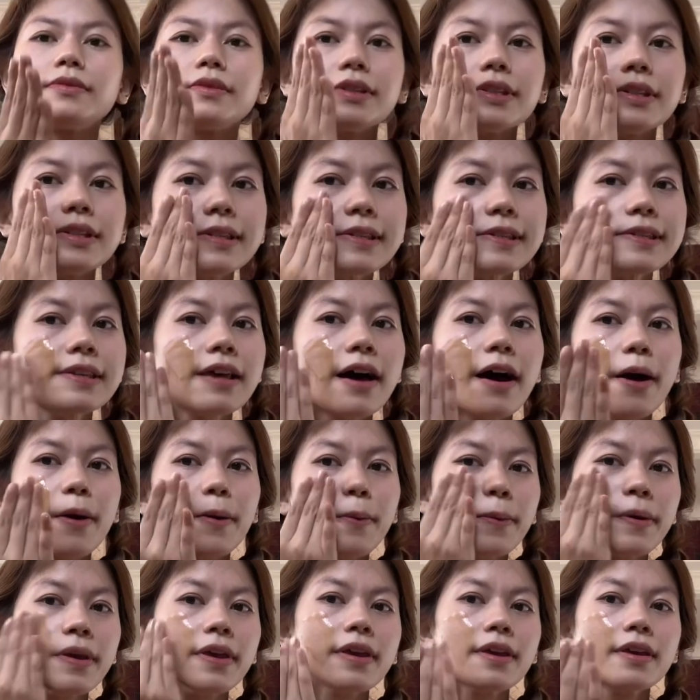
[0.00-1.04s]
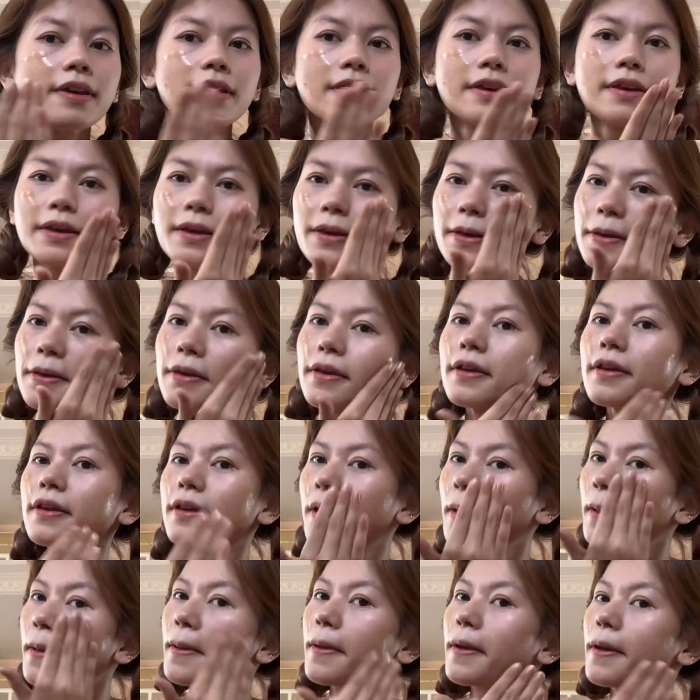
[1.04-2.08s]
this is how we
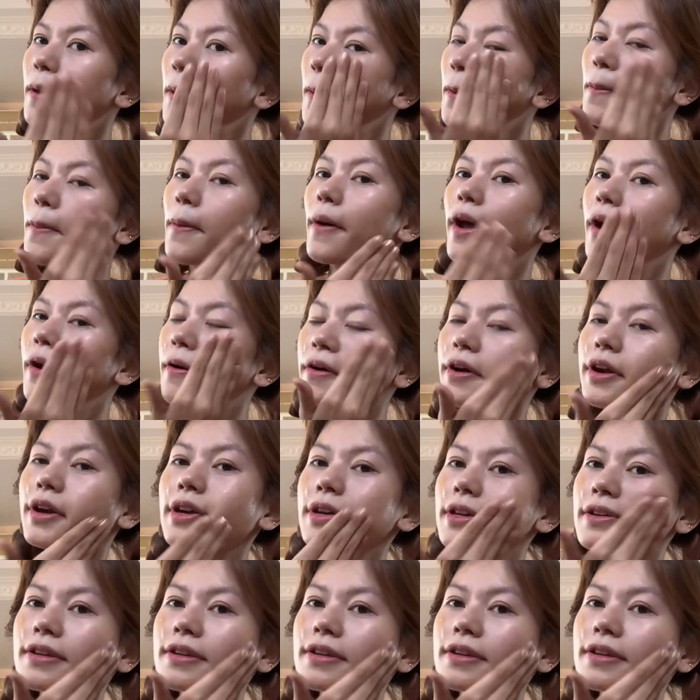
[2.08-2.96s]
wear it.